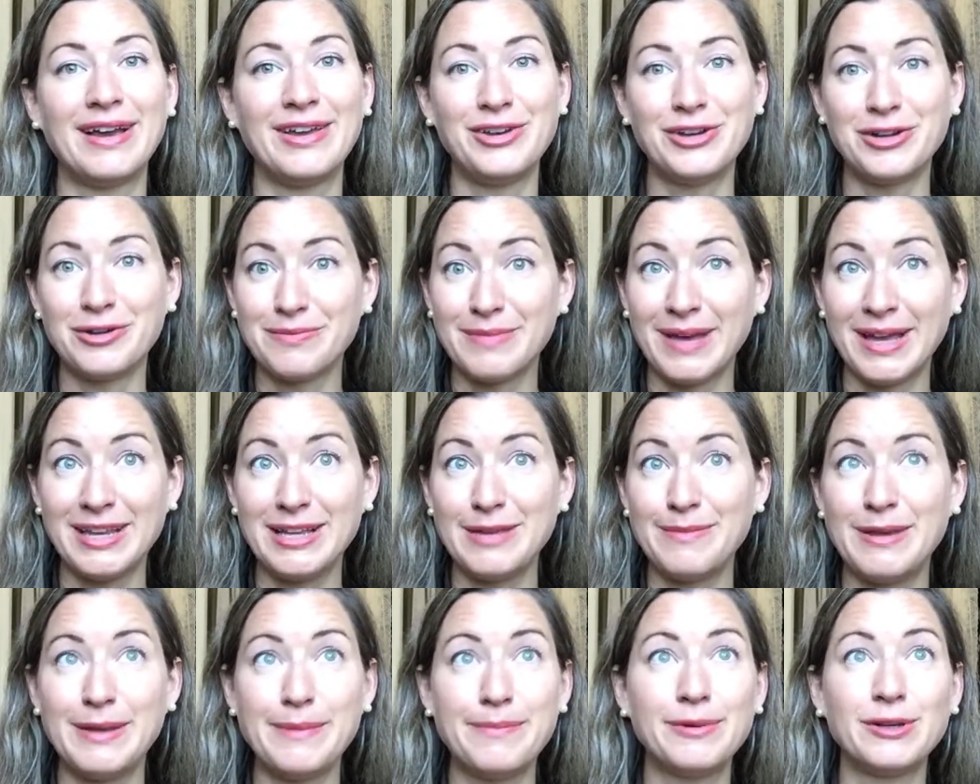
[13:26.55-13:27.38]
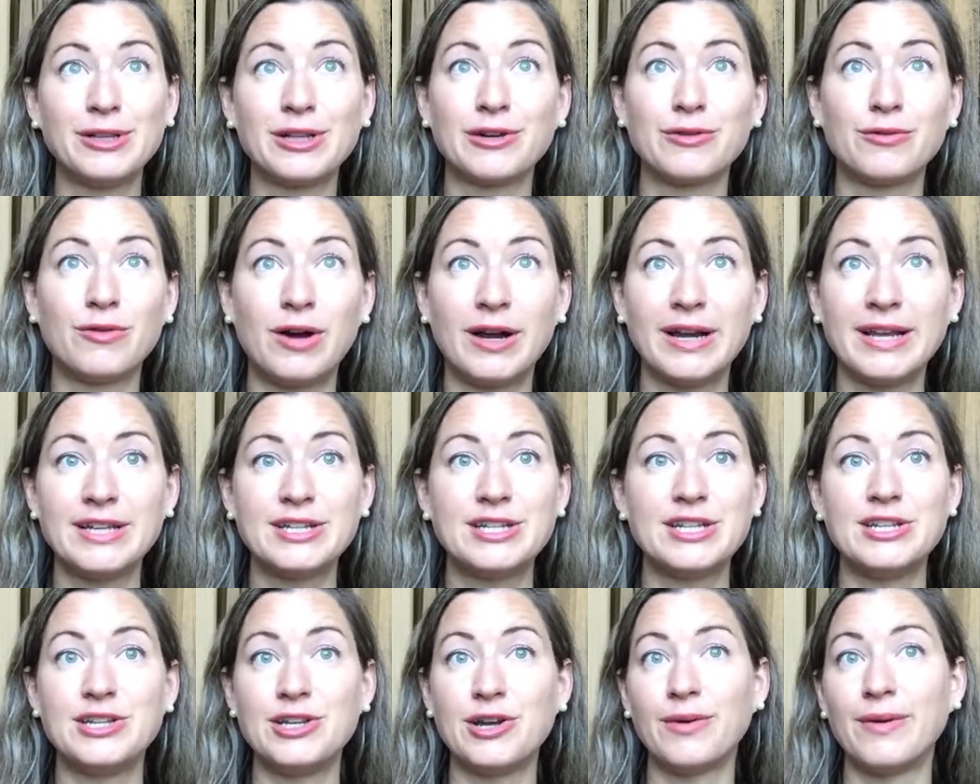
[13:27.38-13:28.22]
I know many people are wanting
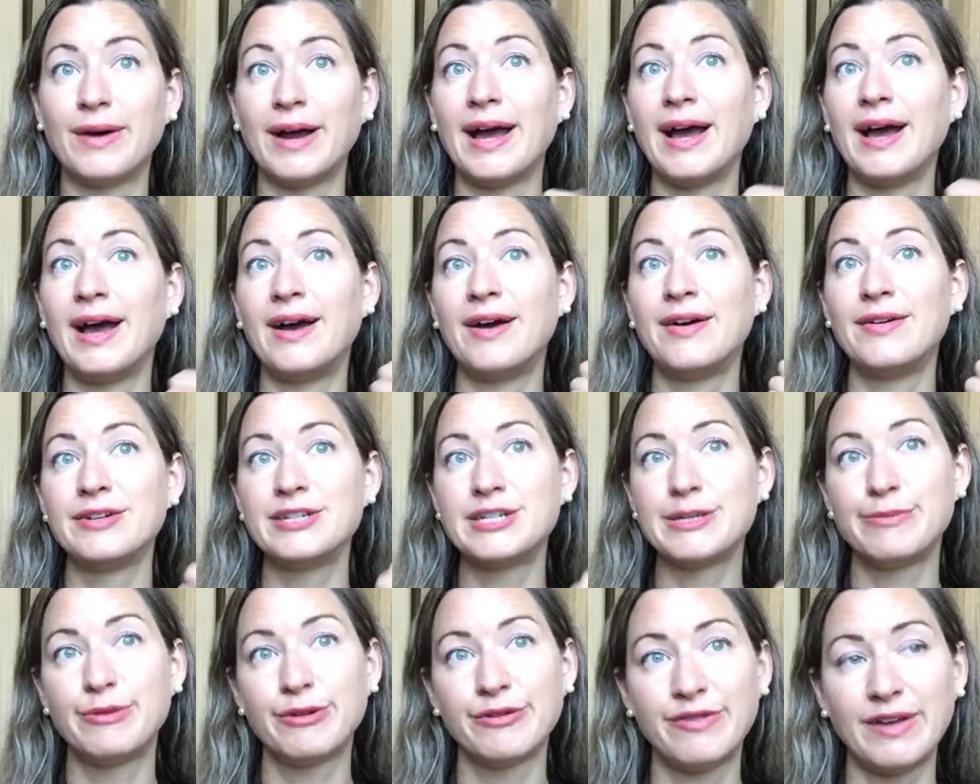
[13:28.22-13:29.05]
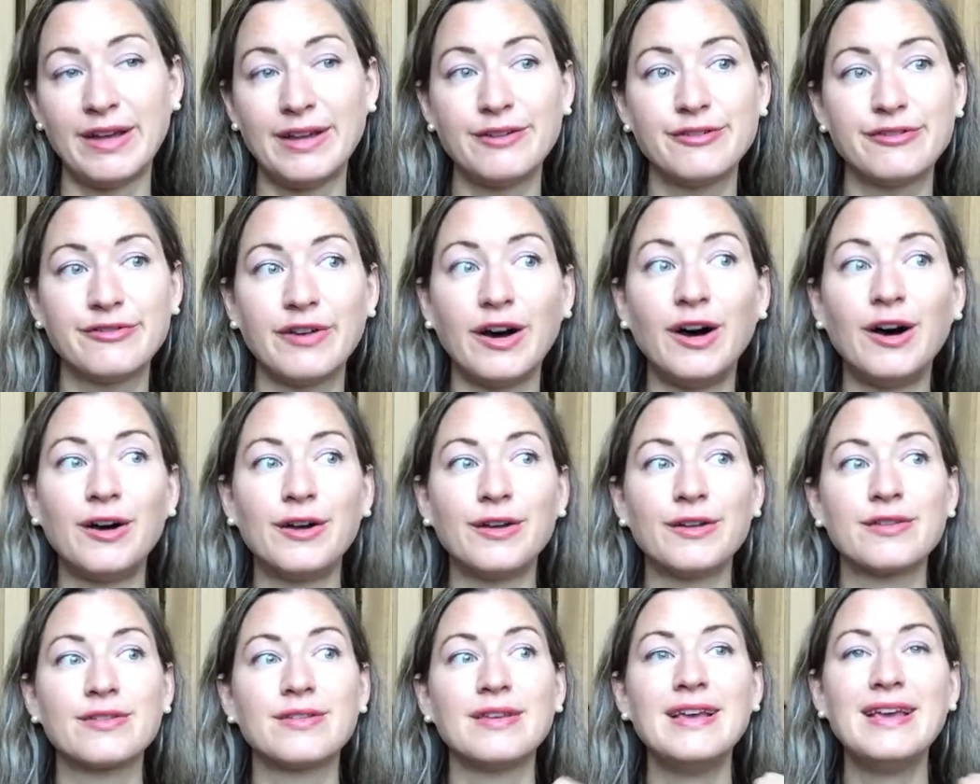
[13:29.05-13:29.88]
to know how to prevent
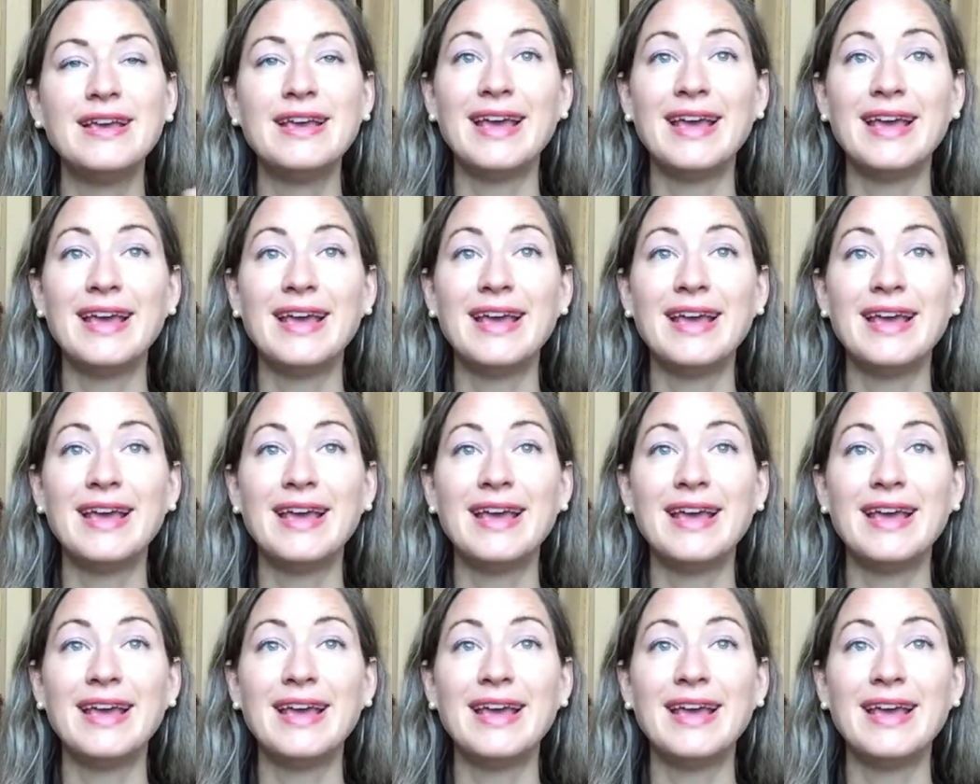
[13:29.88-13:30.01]
falls,